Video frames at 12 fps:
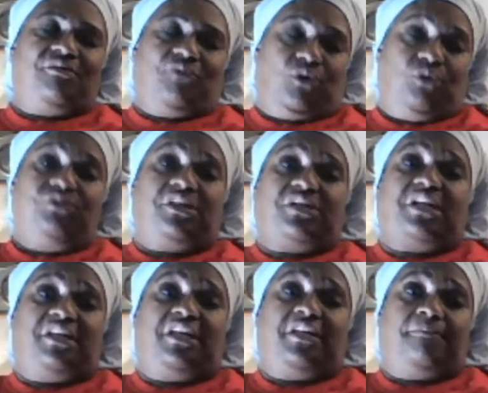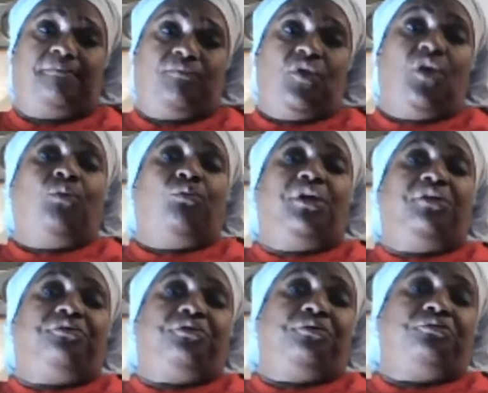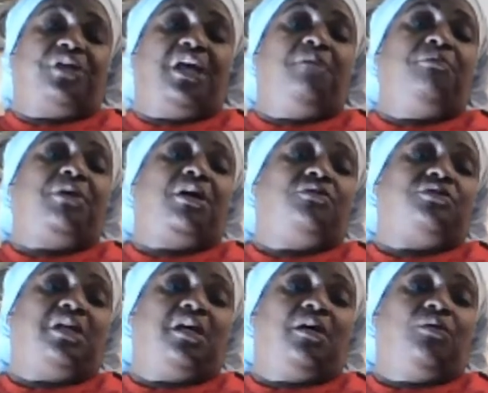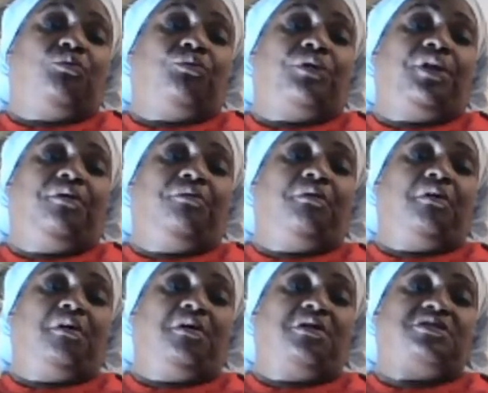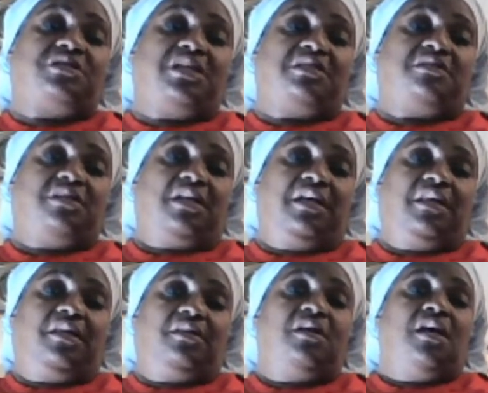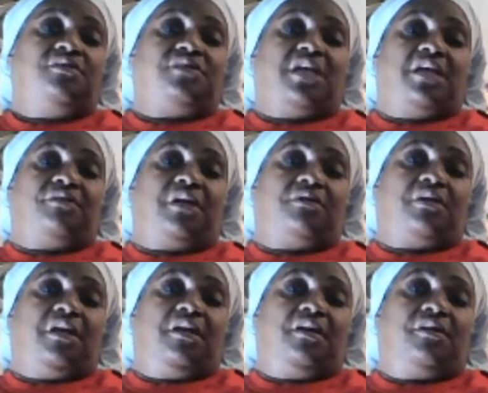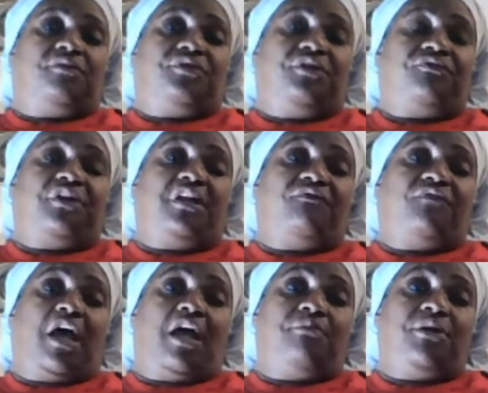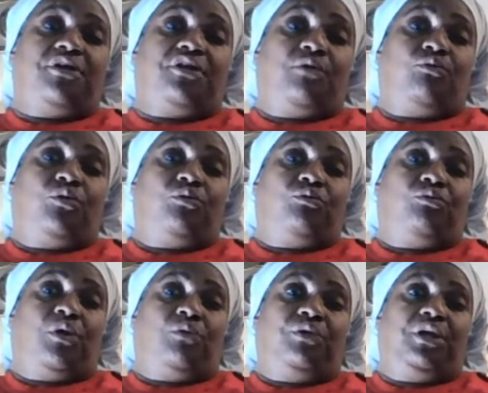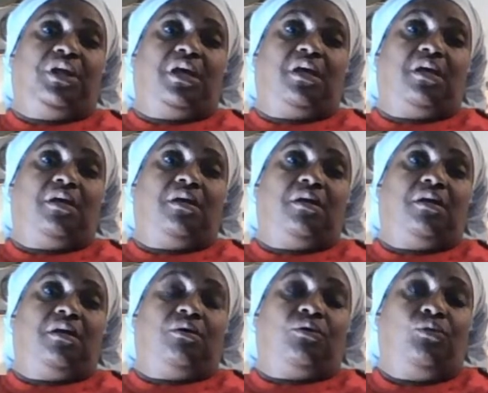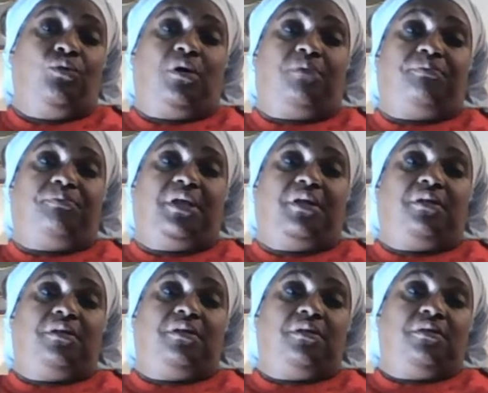it. Oh, yes, I did. We do things because that us as ladies, that in a different environment than what we had grew up in,